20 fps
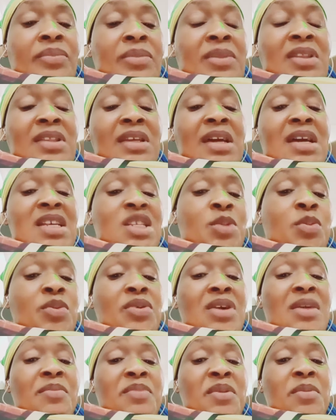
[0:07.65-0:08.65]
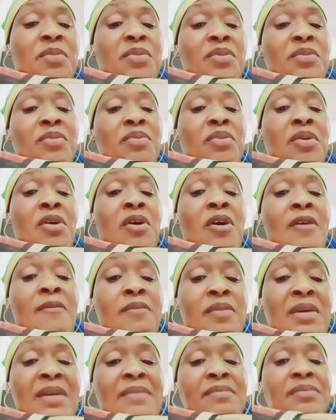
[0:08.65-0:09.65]
Diaspora people
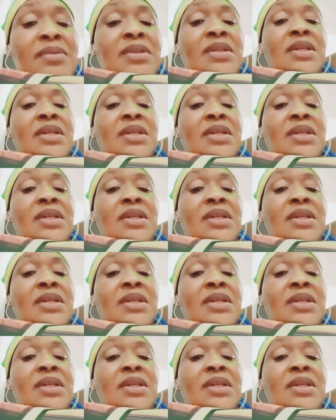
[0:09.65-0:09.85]
probably